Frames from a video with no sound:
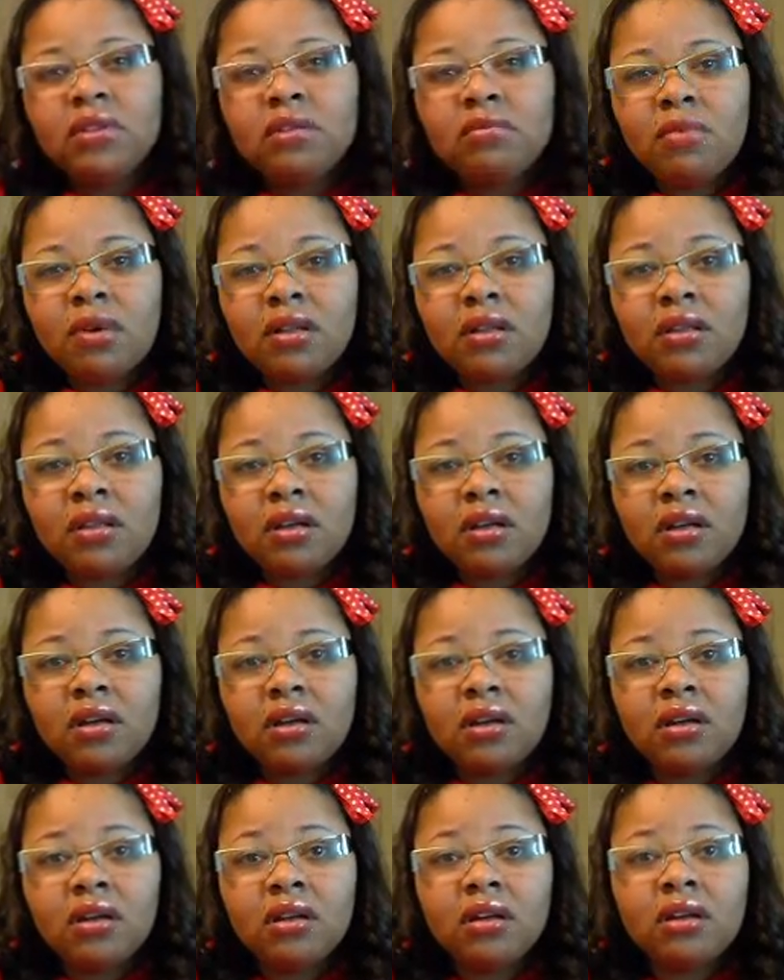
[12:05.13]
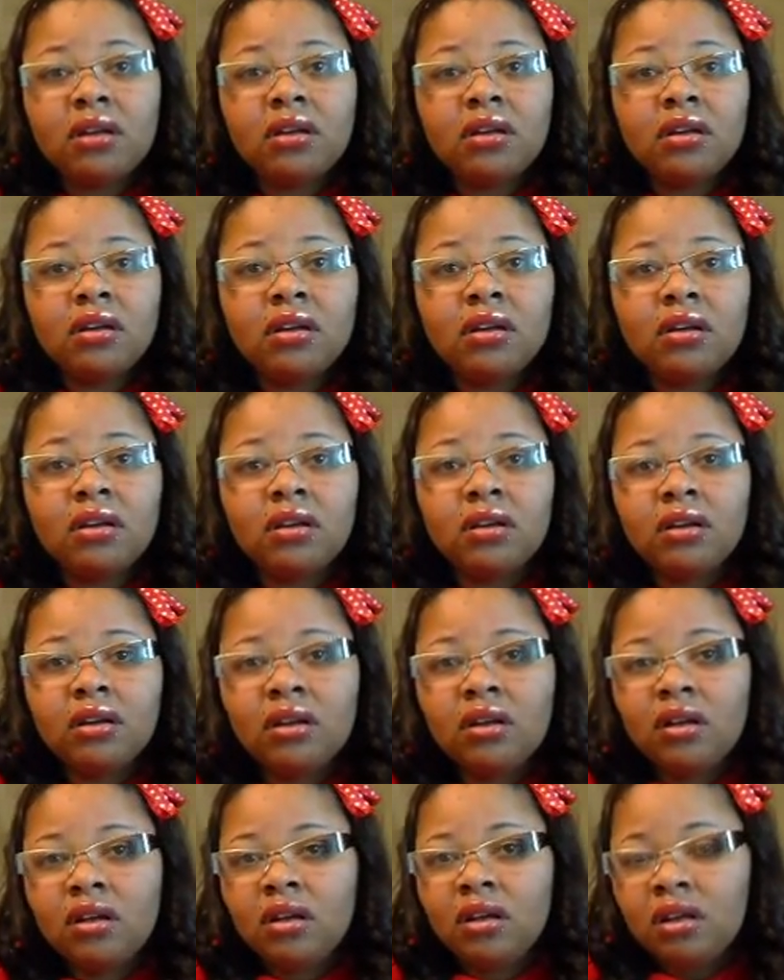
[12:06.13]

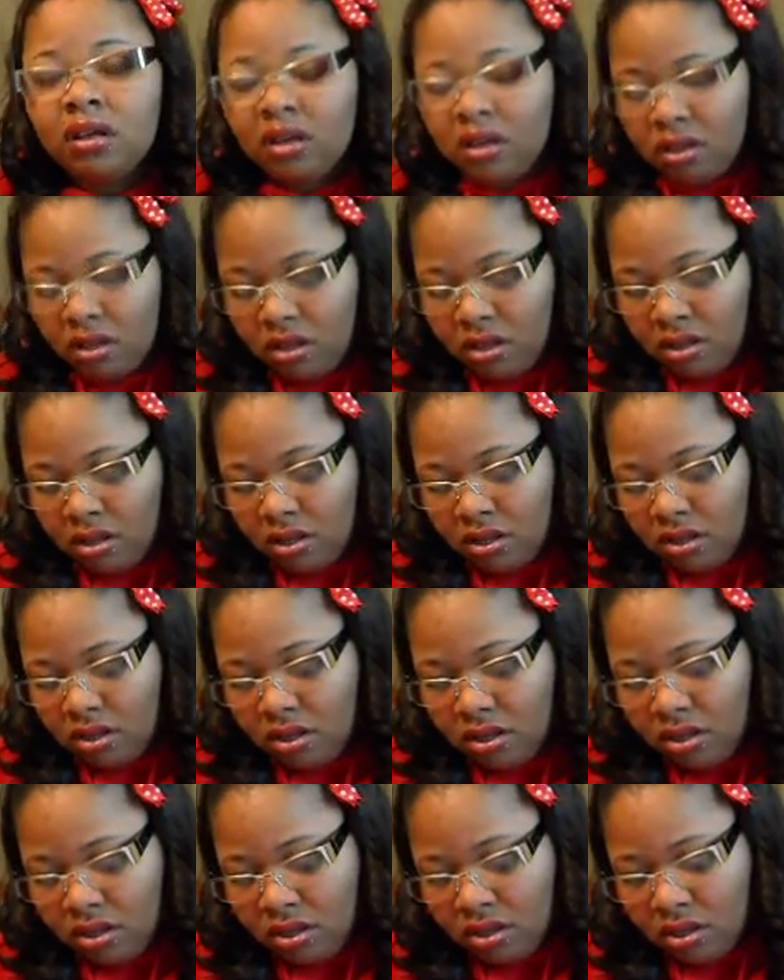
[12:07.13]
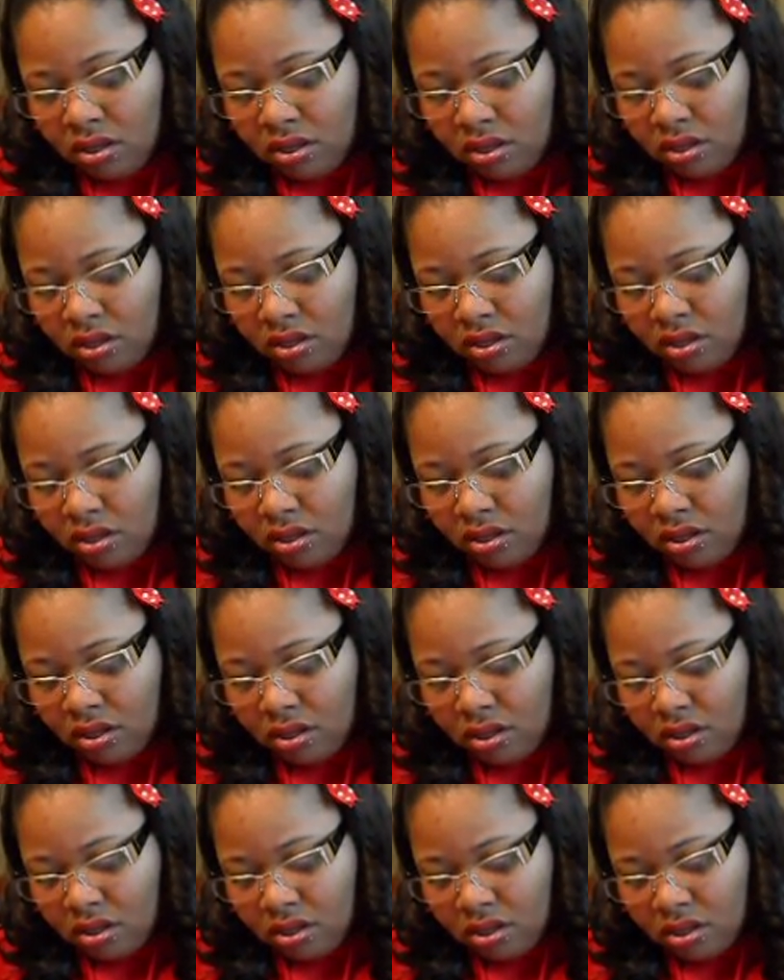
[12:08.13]

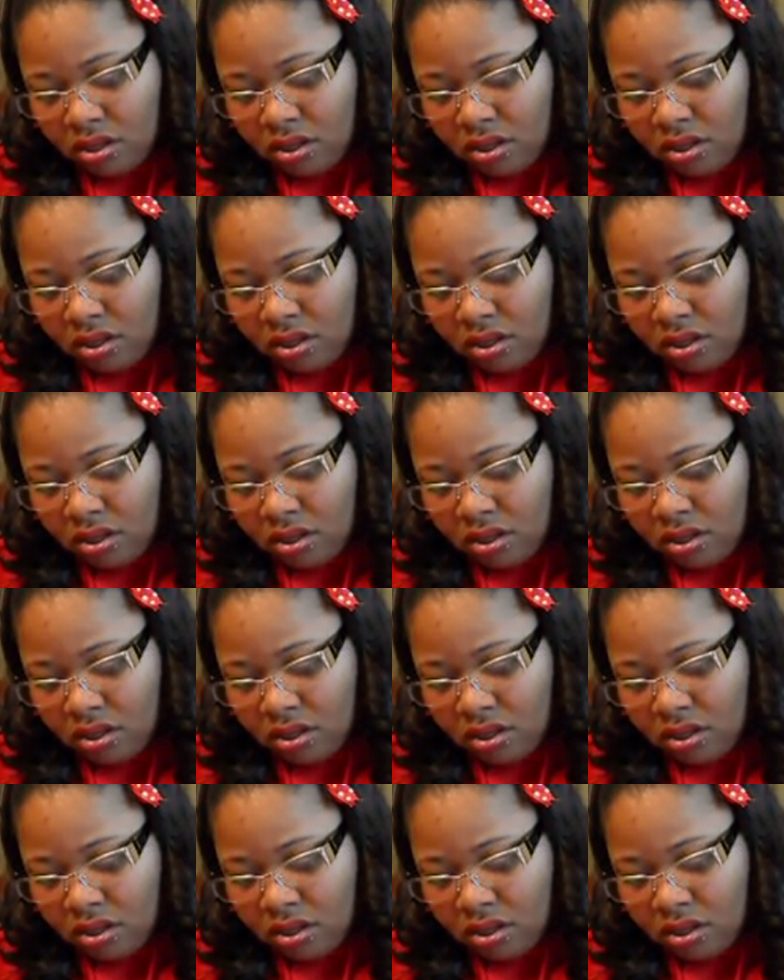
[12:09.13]
[no speech]